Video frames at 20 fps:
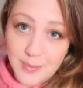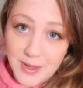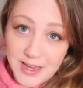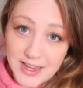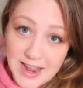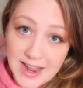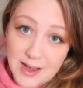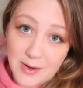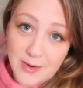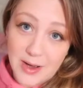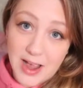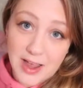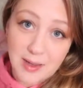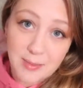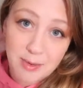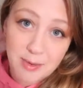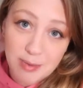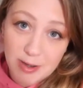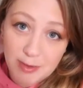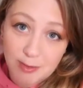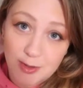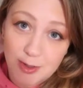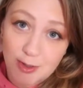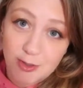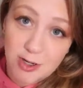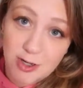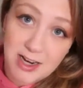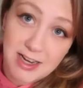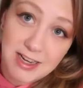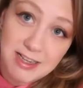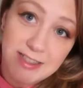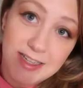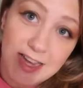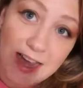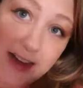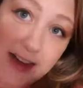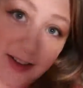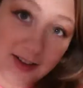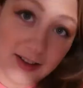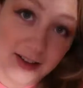But now I'm about to try and
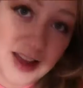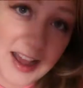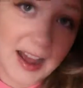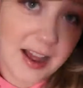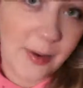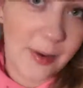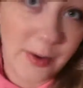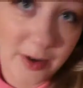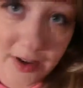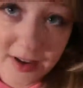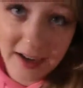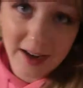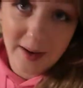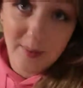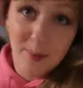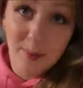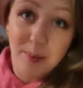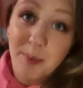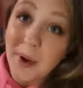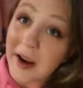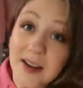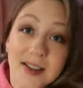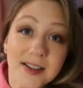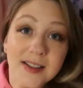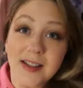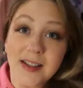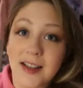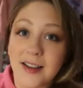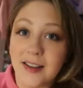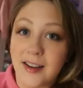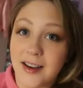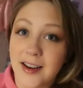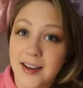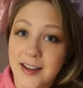tackle our embarrassingly